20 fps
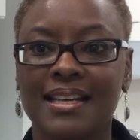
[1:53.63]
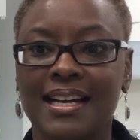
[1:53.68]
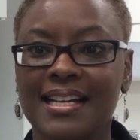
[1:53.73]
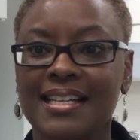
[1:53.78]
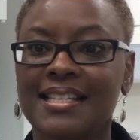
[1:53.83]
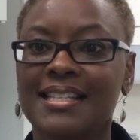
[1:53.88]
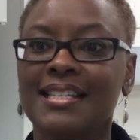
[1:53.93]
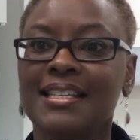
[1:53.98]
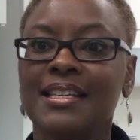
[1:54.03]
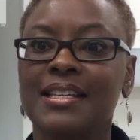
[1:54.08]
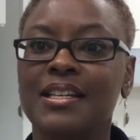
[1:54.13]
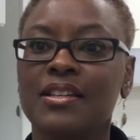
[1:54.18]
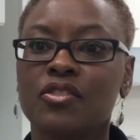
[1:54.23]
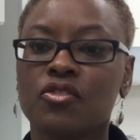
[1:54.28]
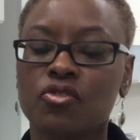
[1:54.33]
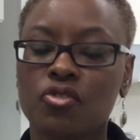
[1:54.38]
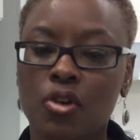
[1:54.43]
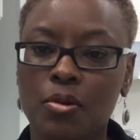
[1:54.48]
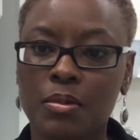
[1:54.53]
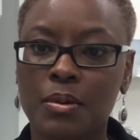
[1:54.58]
I see
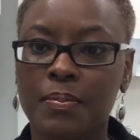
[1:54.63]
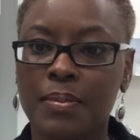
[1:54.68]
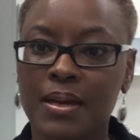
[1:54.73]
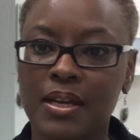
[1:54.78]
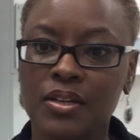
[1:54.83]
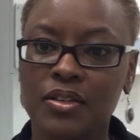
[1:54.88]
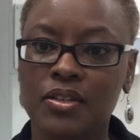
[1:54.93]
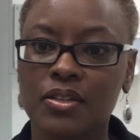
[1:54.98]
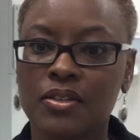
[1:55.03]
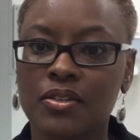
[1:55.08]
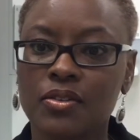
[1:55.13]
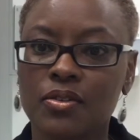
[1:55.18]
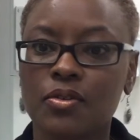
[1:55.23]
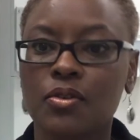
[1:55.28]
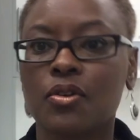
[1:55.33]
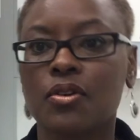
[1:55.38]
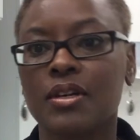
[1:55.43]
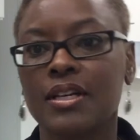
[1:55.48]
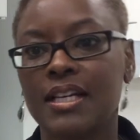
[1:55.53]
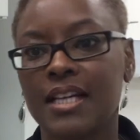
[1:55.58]
trauma patients
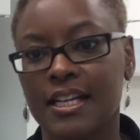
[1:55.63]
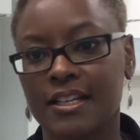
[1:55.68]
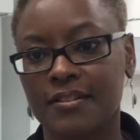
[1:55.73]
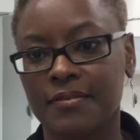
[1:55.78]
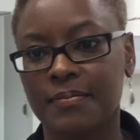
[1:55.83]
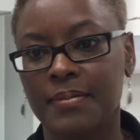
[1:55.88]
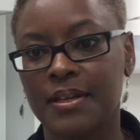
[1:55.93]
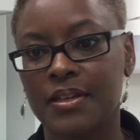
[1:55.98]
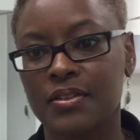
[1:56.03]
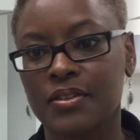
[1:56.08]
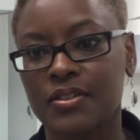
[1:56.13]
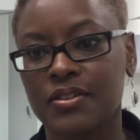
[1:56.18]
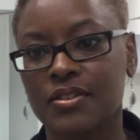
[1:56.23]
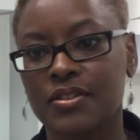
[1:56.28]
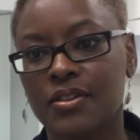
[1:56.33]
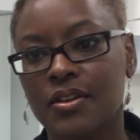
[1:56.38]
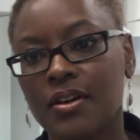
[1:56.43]
or elective patients.